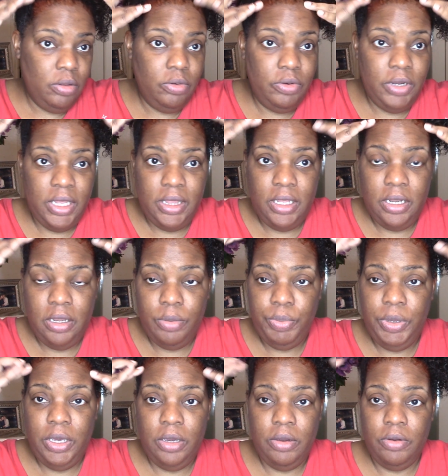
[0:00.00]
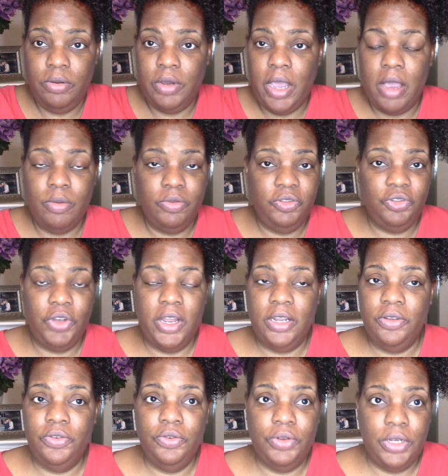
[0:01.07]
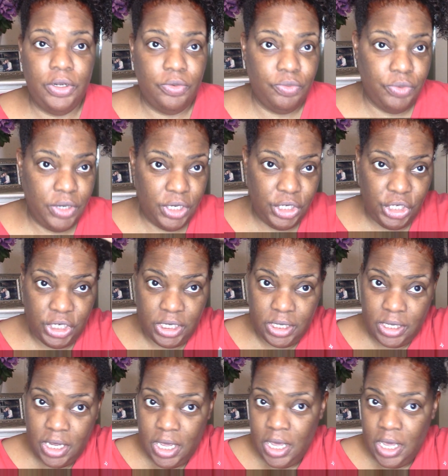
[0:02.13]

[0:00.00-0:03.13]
or nothing up here. I was trying to do it in a rush, and